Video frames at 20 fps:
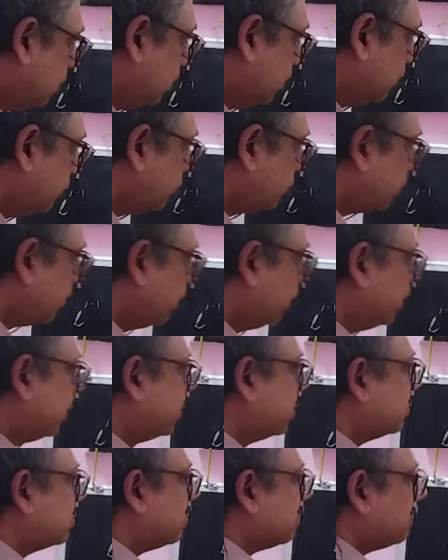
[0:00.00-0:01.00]
use
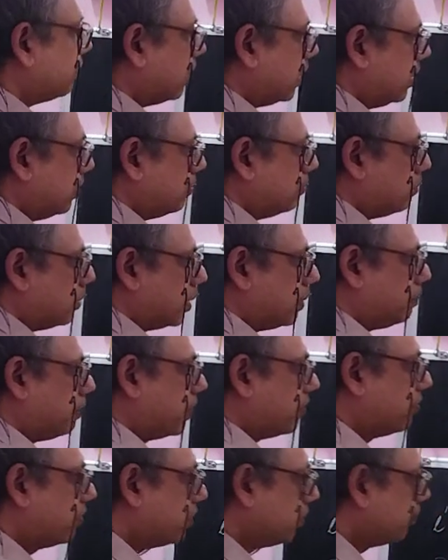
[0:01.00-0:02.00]
any other value but
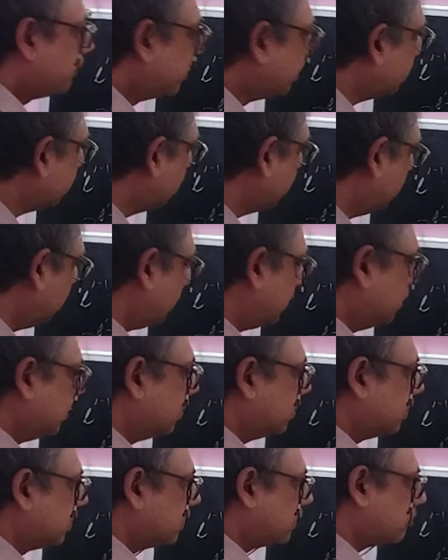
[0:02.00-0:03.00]
power. But
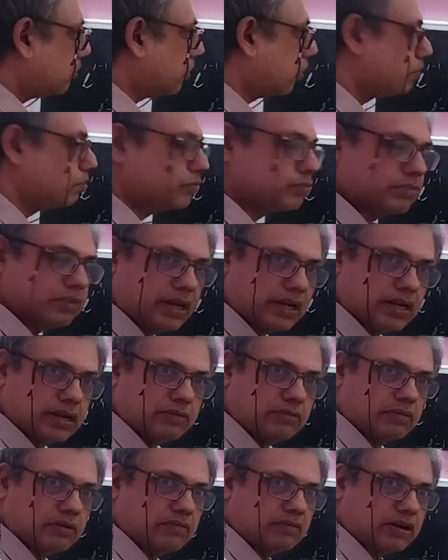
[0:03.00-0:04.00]
I thought most
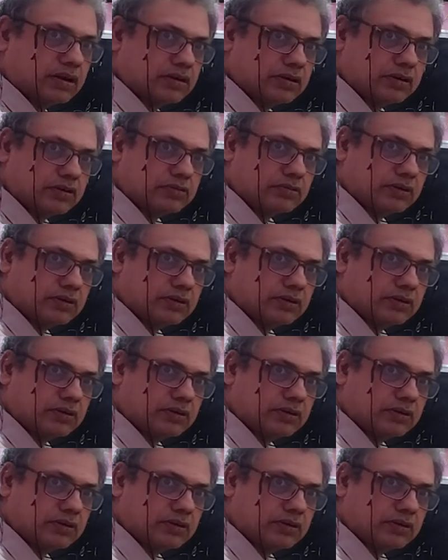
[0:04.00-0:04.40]
likely would have occurred